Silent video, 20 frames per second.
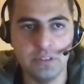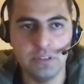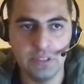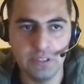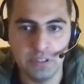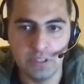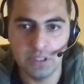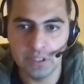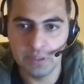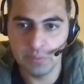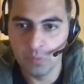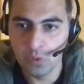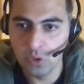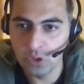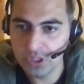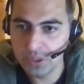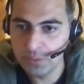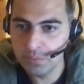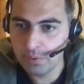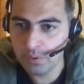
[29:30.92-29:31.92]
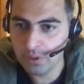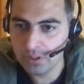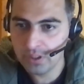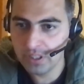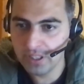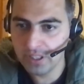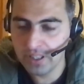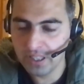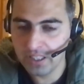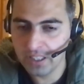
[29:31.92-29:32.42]
The most
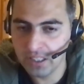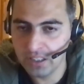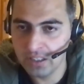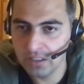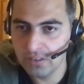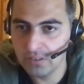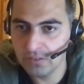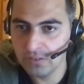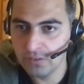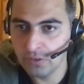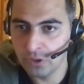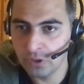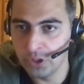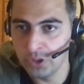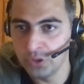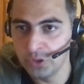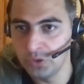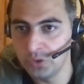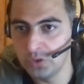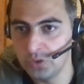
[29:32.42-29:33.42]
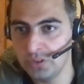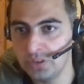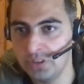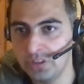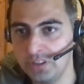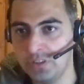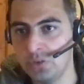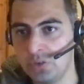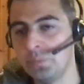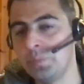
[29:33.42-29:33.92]
important thing for you
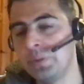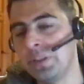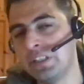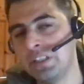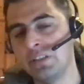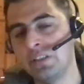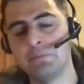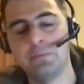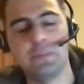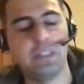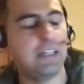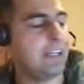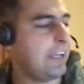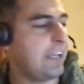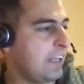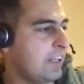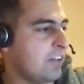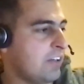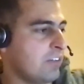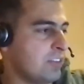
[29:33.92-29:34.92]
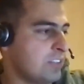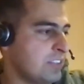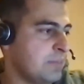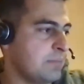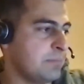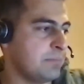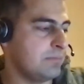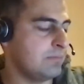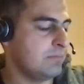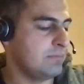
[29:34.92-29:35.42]
to become a hacker
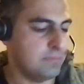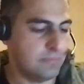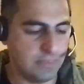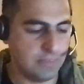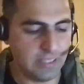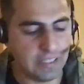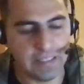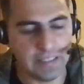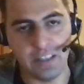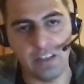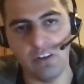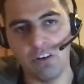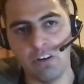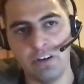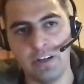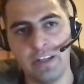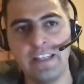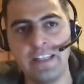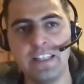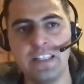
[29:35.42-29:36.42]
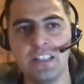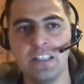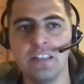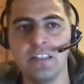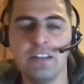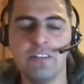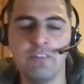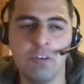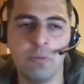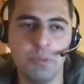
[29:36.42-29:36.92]
or any in
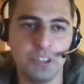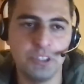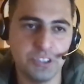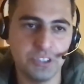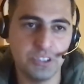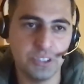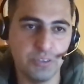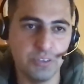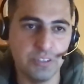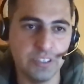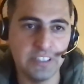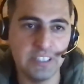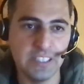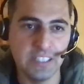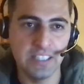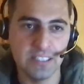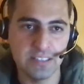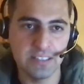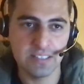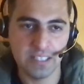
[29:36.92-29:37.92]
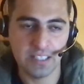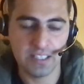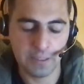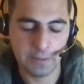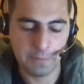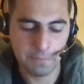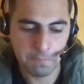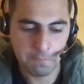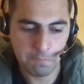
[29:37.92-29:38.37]
information security is that